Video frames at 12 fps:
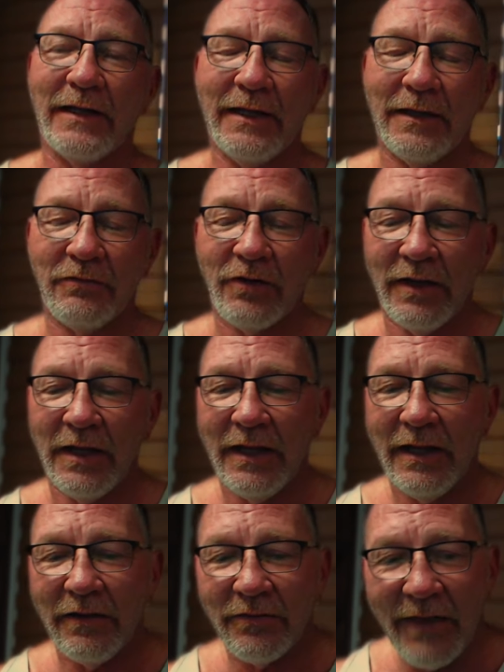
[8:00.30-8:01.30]
leaves,
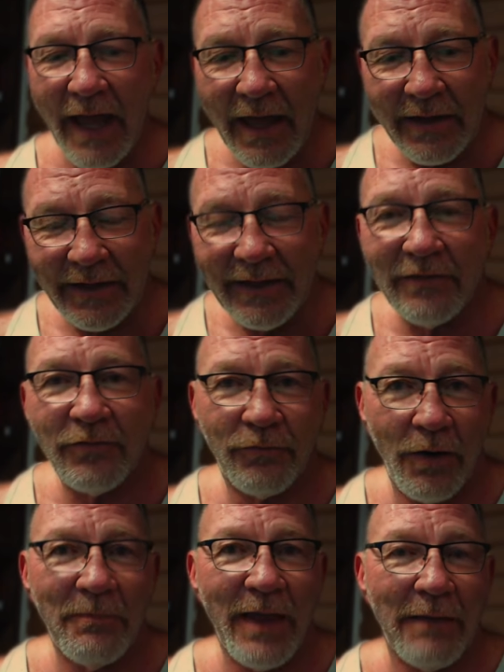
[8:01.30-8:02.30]
is that it's
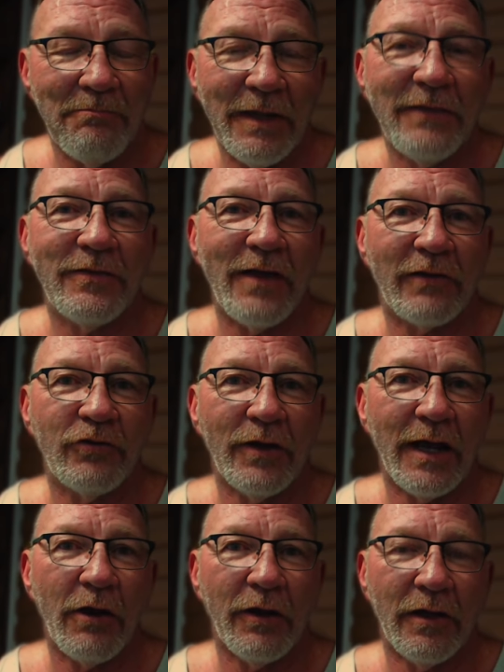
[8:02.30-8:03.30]
from that
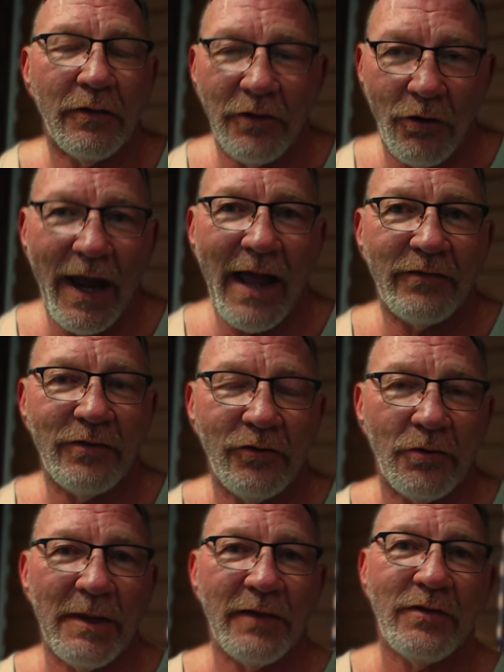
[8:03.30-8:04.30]
midsection area, your ass and
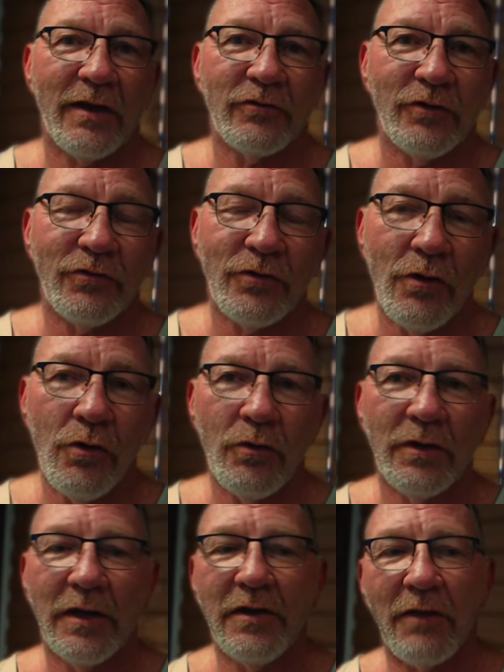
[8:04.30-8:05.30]
your midsection.
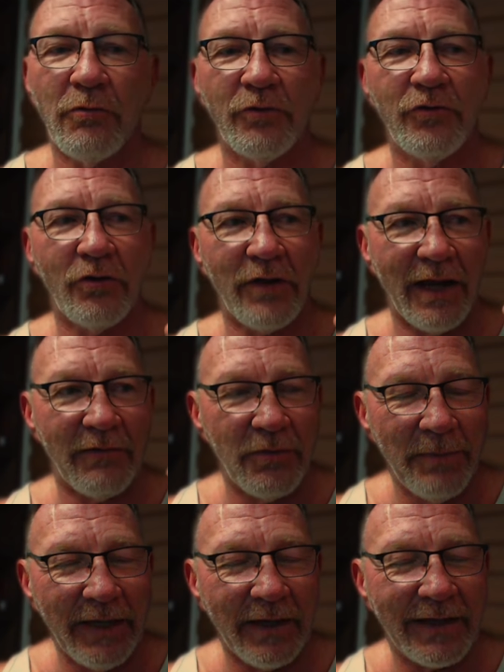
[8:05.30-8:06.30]
So in other words, you're going to have to
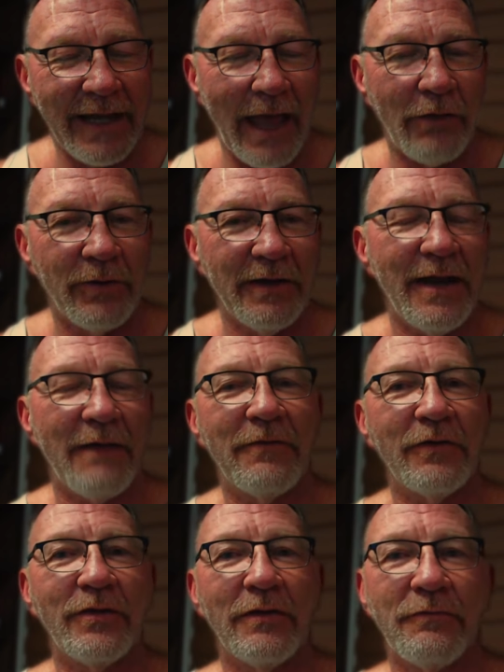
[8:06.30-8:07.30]
be in a calorie
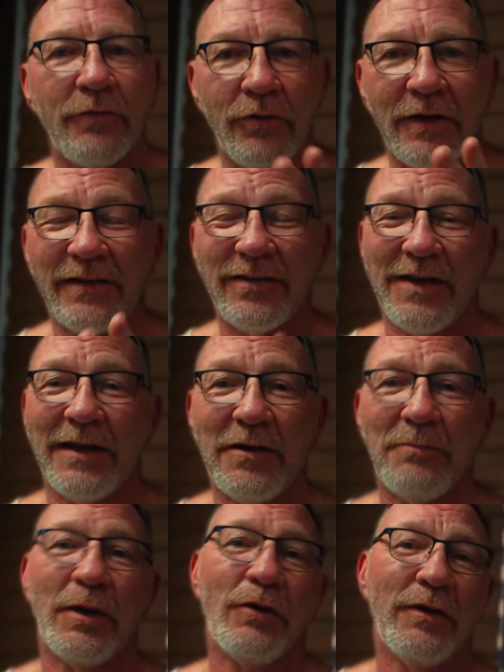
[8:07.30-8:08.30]
deficit for an
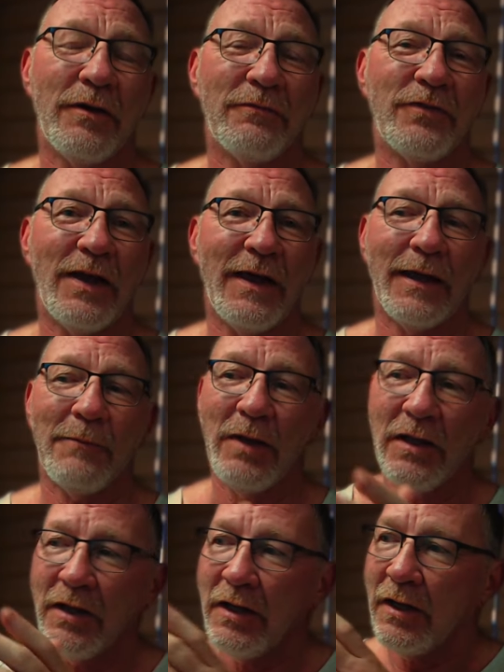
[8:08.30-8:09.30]
extended period of time.
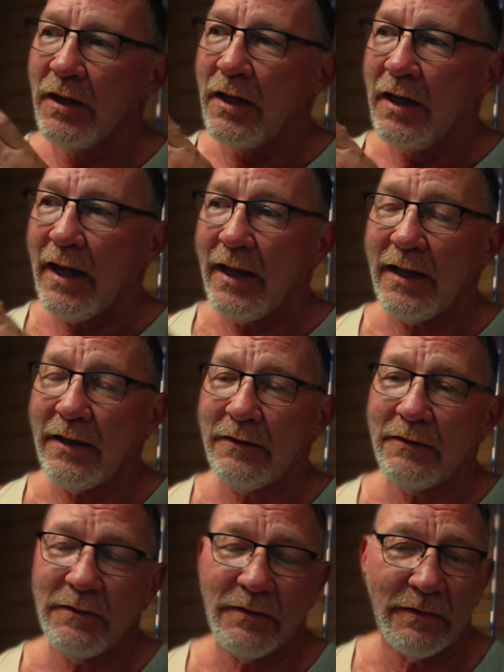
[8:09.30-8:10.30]

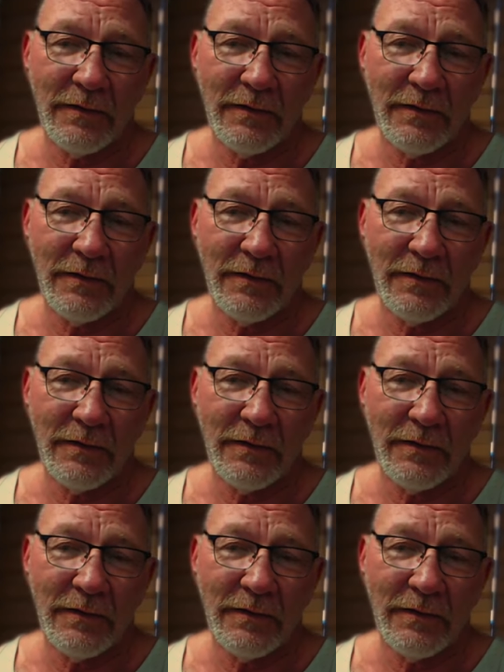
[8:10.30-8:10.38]
And